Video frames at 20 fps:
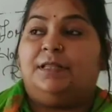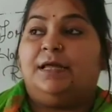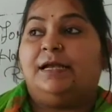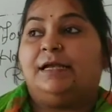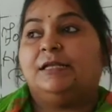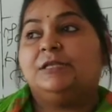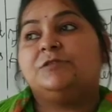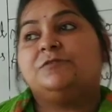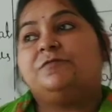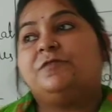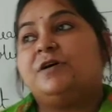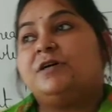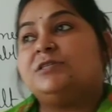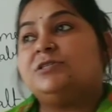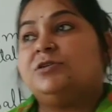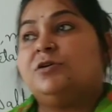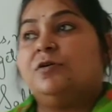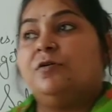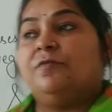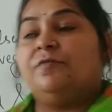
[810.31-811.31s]
That is,
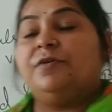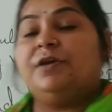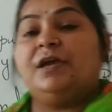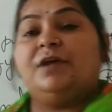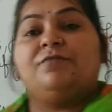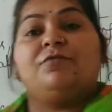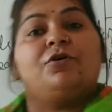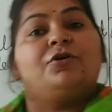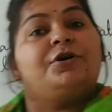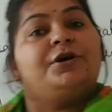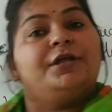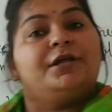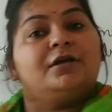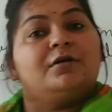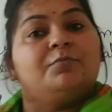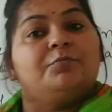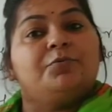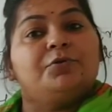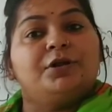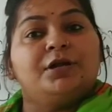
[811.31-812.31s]
first we have already
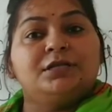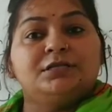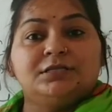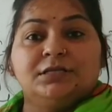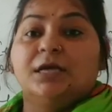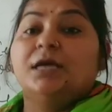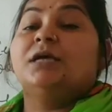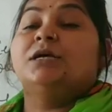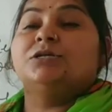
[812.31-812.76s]
components,